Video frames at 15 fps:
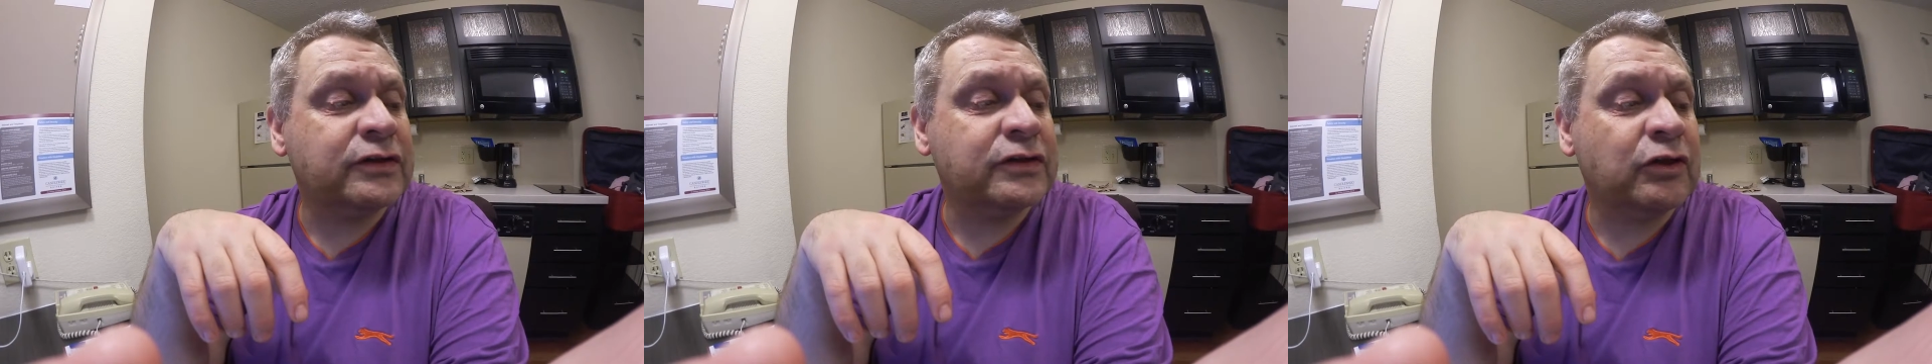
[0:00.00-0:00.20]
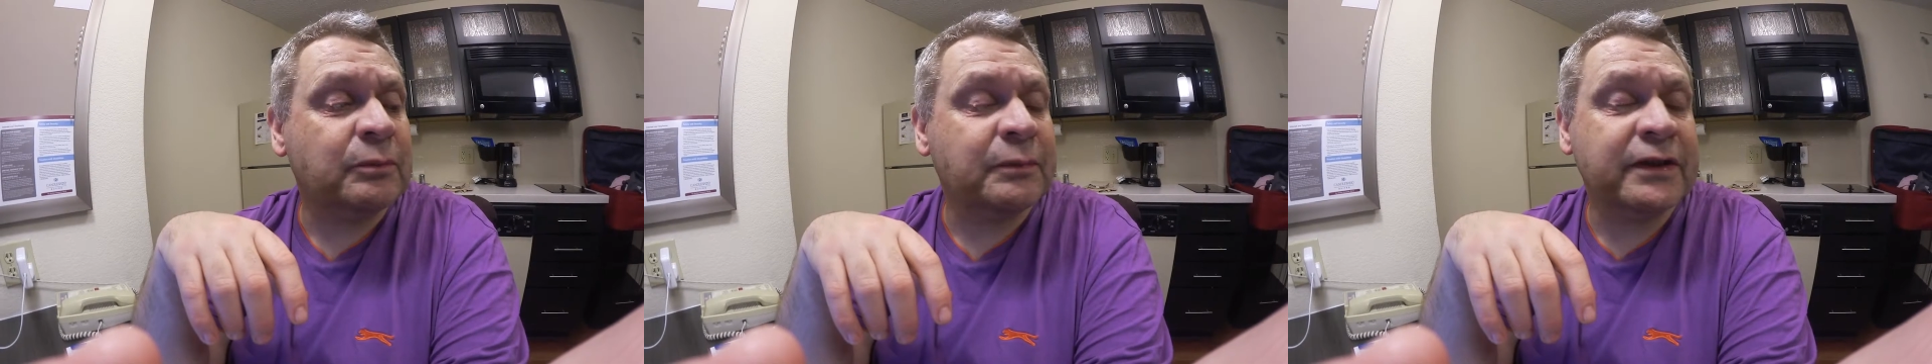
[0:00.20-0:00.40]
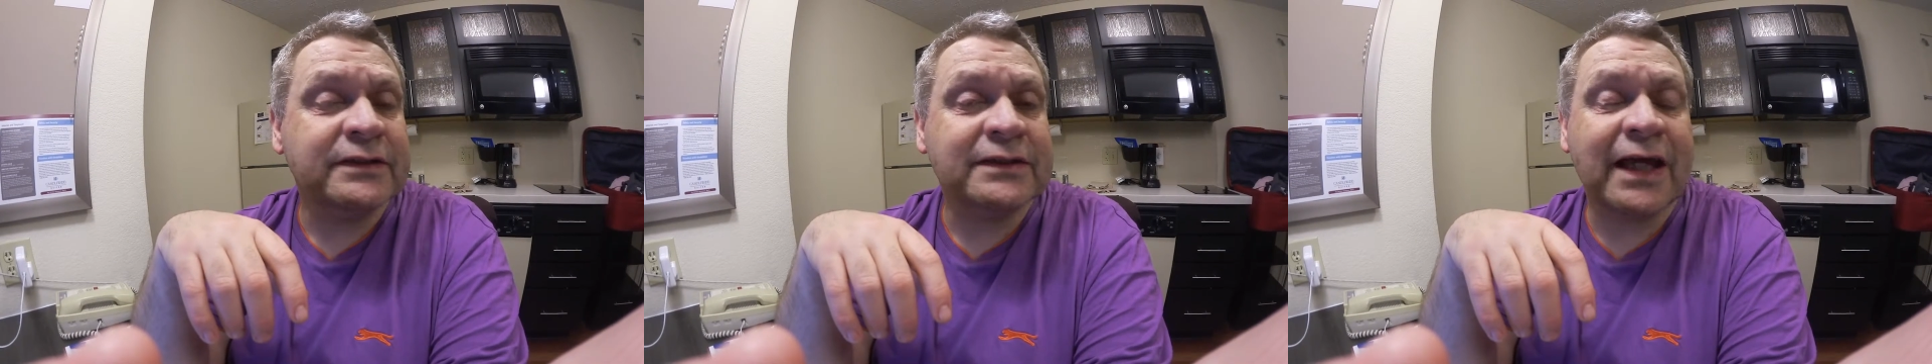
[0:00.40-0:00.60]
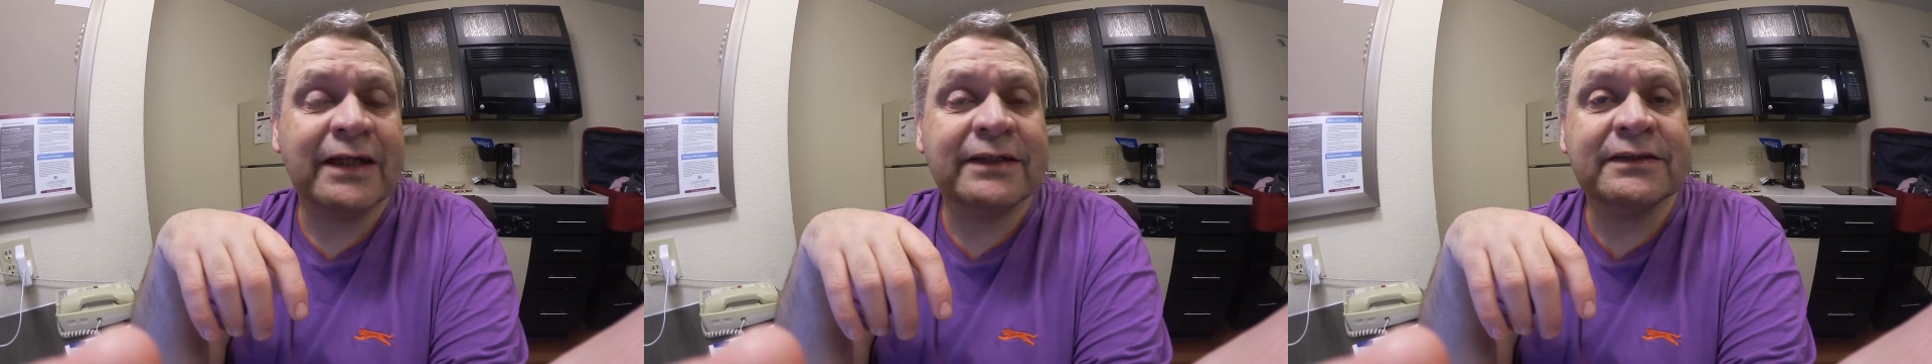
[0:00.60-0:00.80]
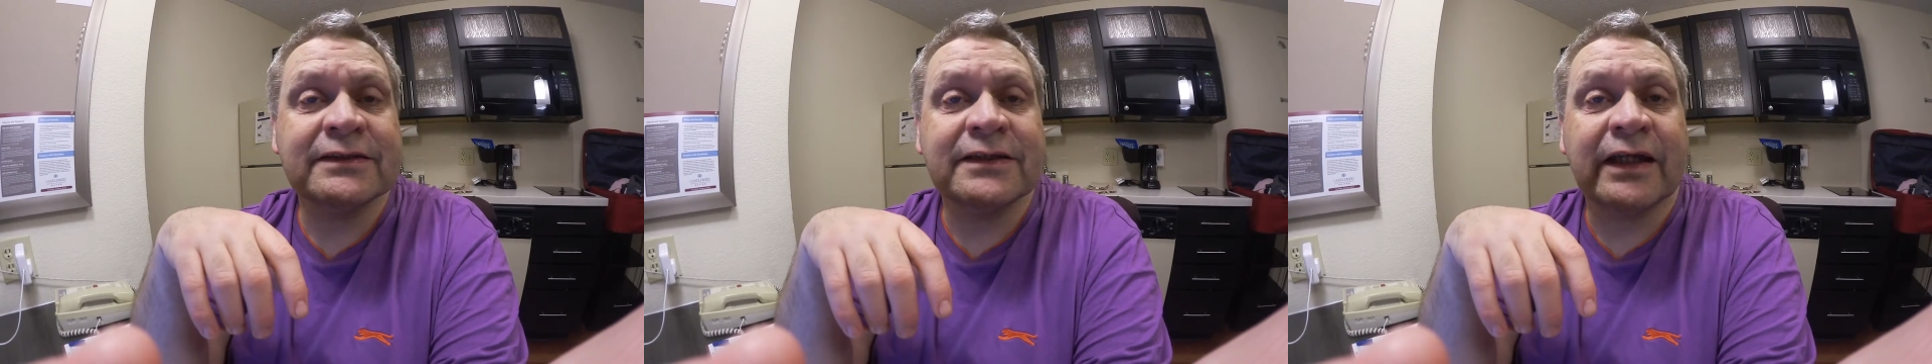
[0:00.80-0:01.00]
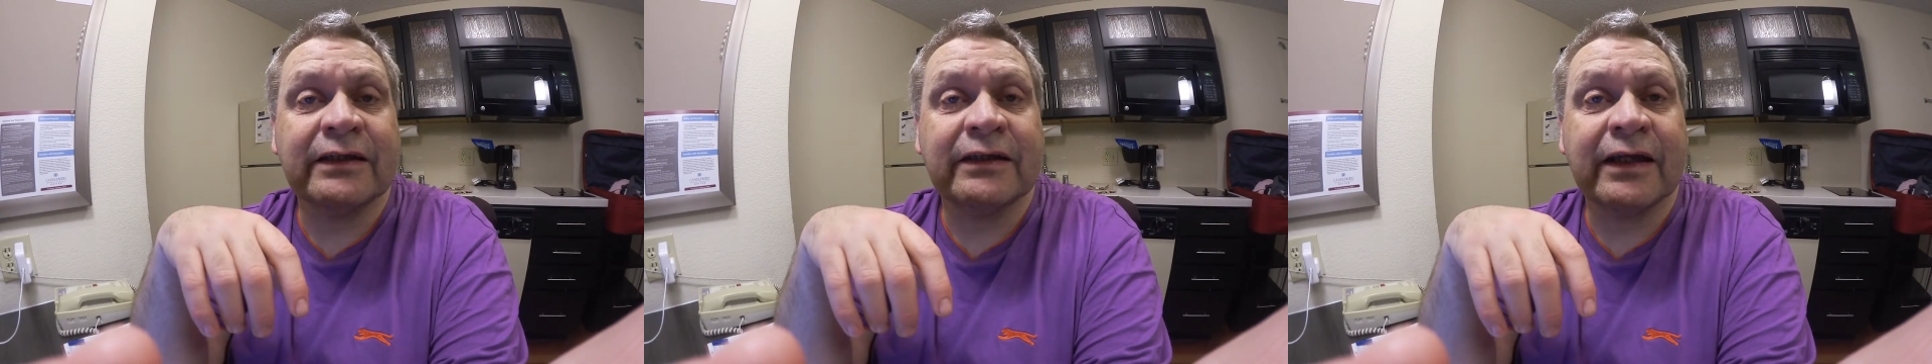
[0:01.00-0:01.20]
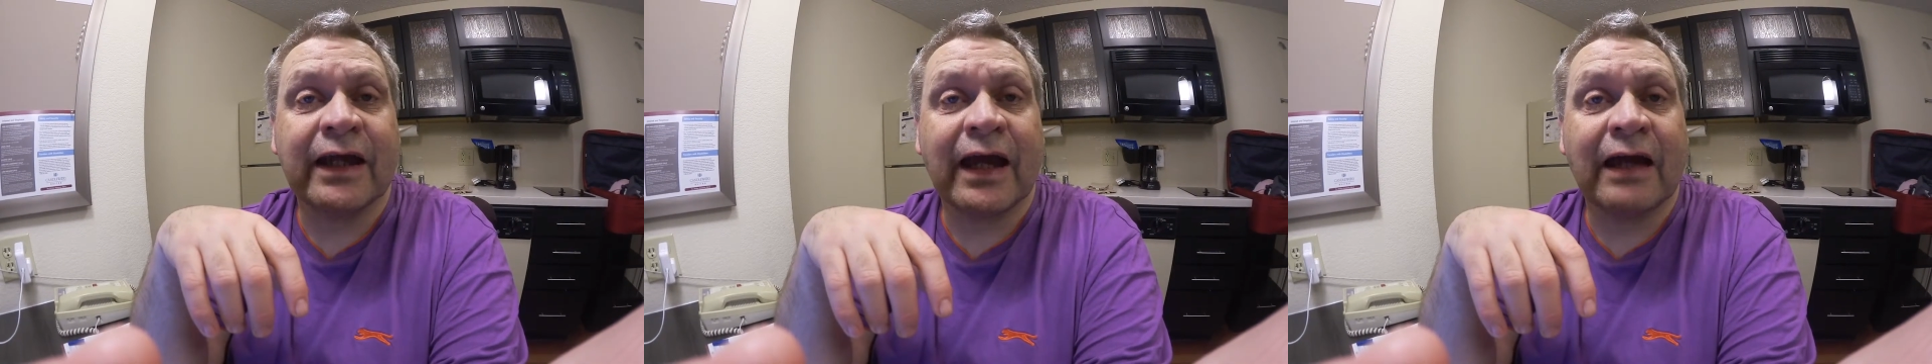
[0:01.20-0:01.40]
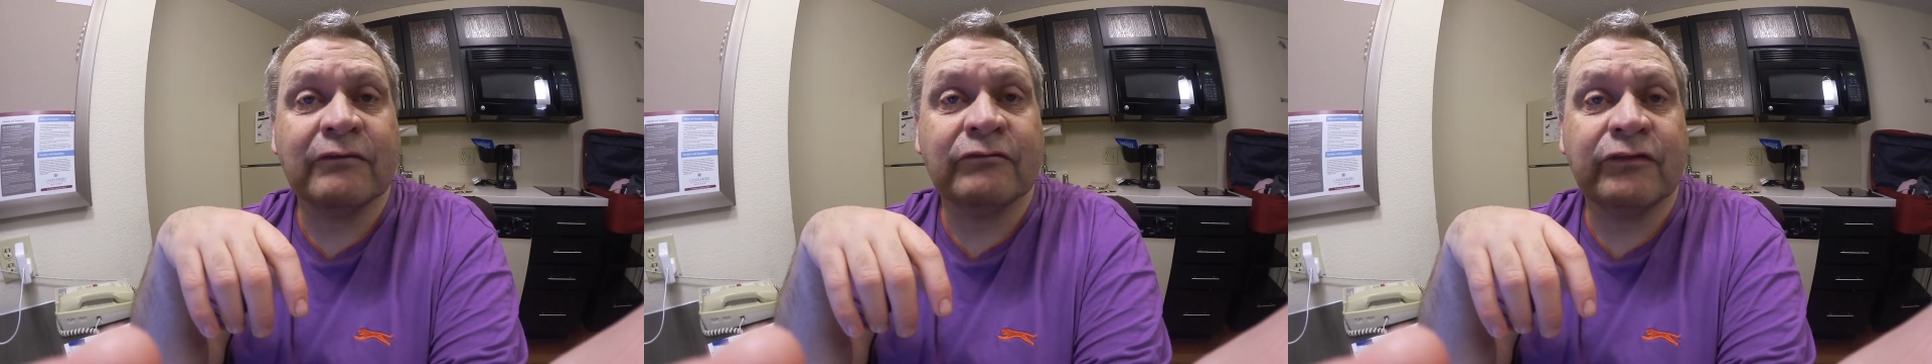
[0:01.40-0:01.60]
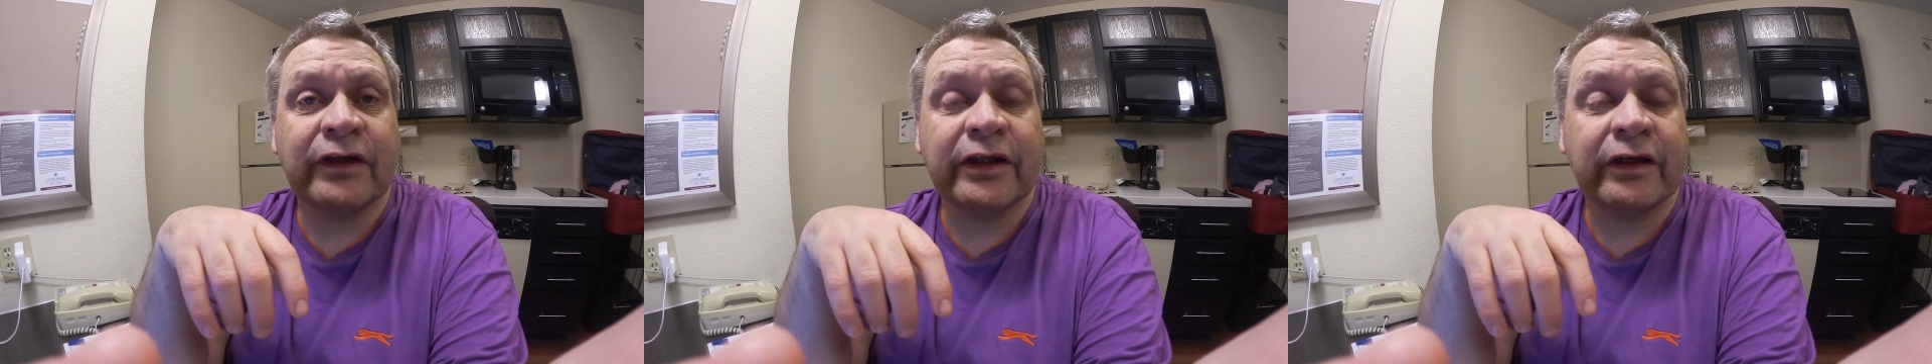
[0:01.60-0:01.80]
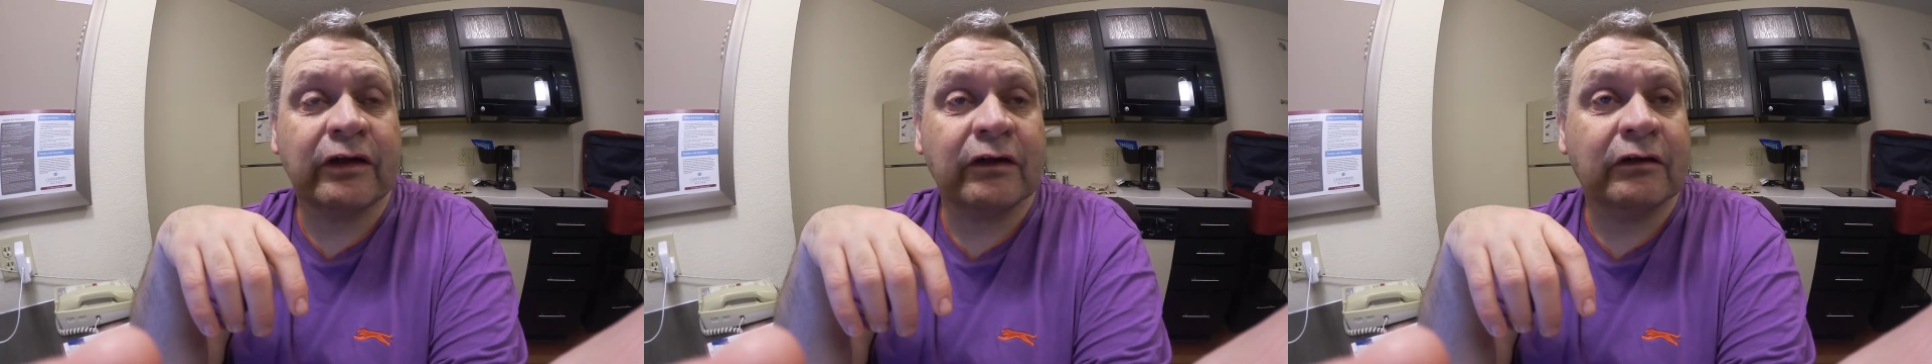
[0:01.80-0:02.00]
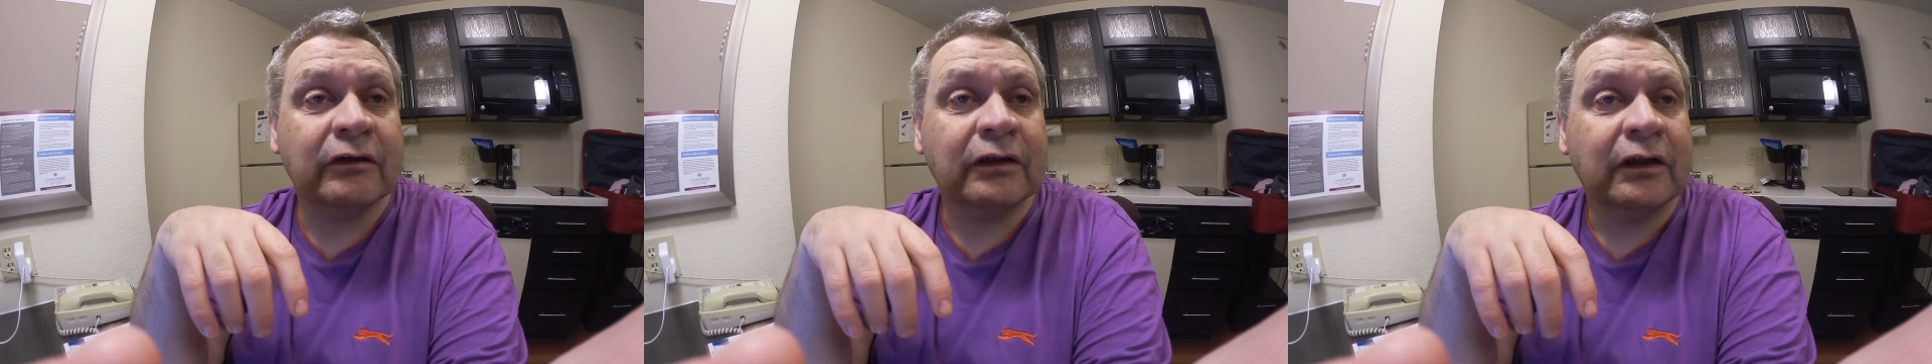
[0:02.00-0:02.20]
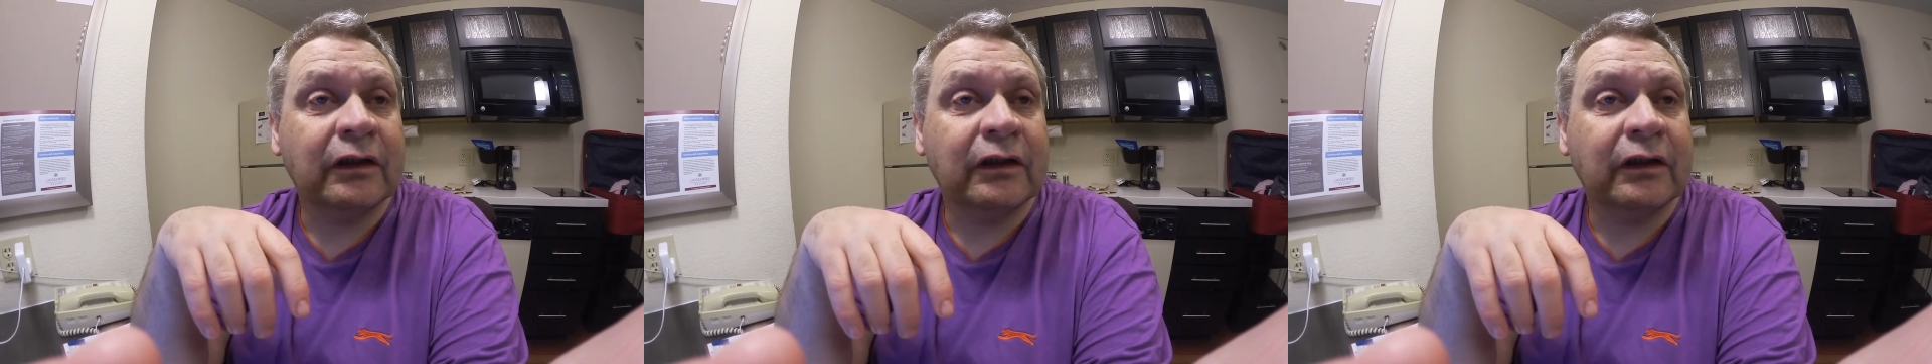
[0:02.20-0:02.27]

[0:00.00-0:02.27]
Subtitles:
so many signs saying you can't video,